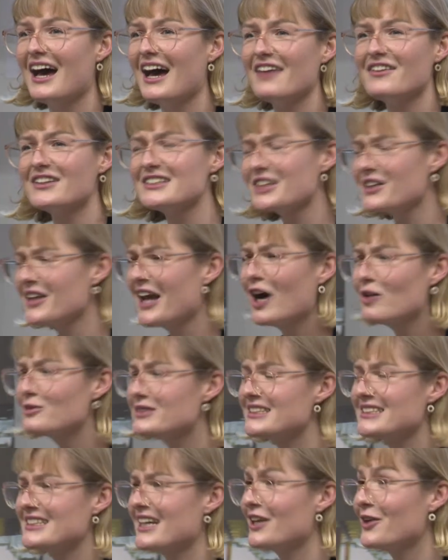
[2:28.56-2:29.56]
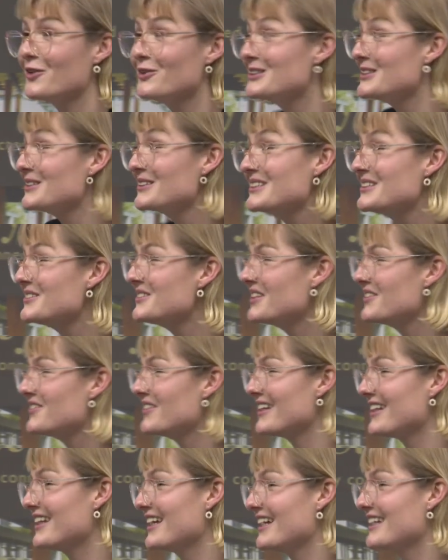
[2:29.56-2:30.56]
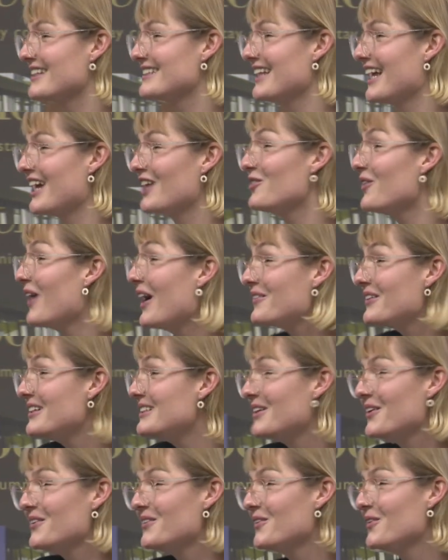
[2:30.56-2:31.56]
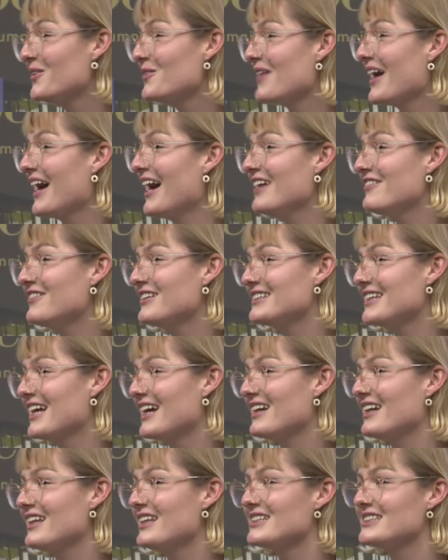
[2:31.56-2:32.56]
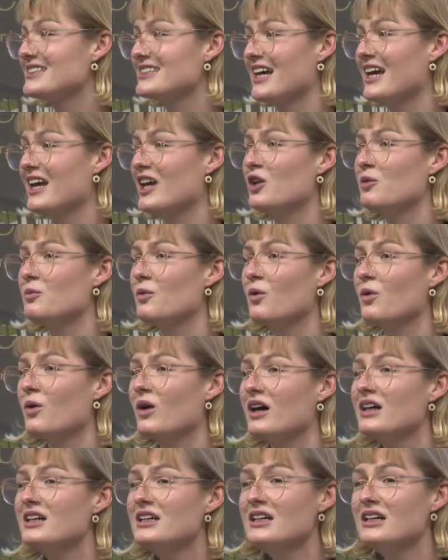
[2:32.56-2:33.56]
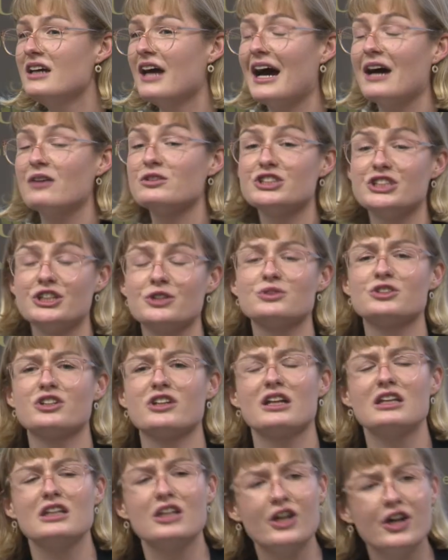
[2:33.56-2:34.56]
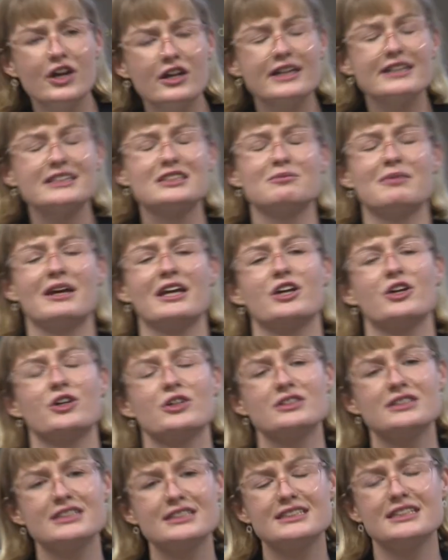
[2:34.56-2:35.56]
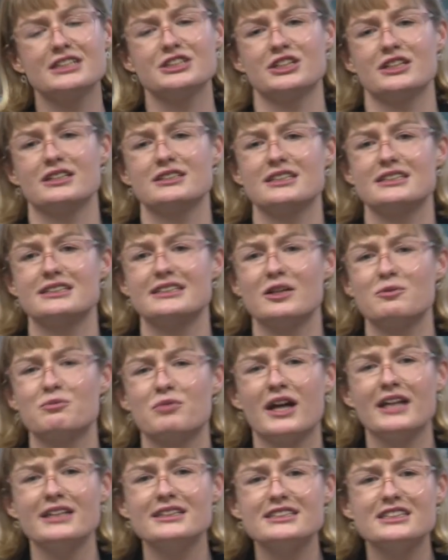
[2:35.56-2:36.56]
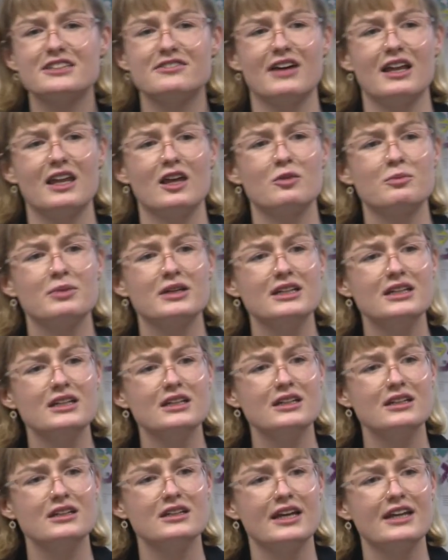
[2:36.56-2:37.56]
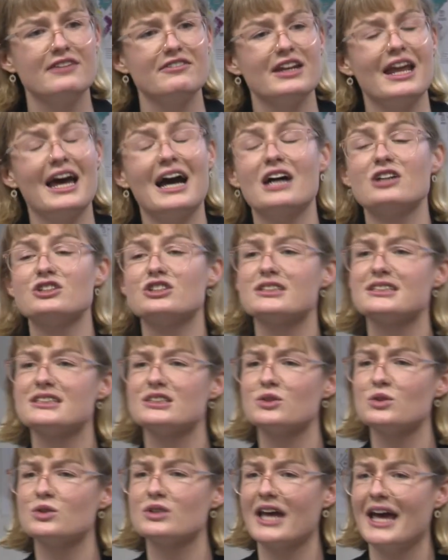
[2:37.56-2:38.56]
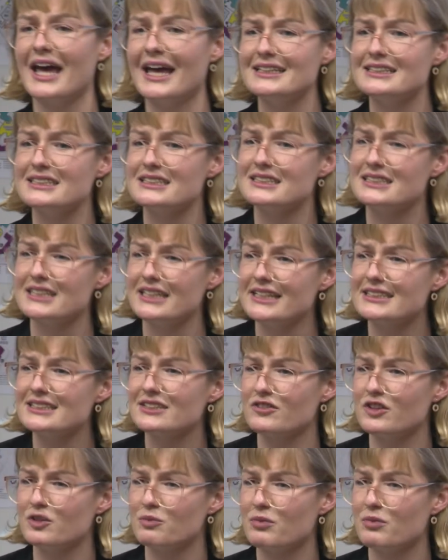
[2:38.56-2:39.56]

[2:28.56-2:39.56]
And this can help to study all sorts of different things, like why we don't all behave exactly the same, or how children are learning to make good decisions as their brains develop, even how disorder and disease of the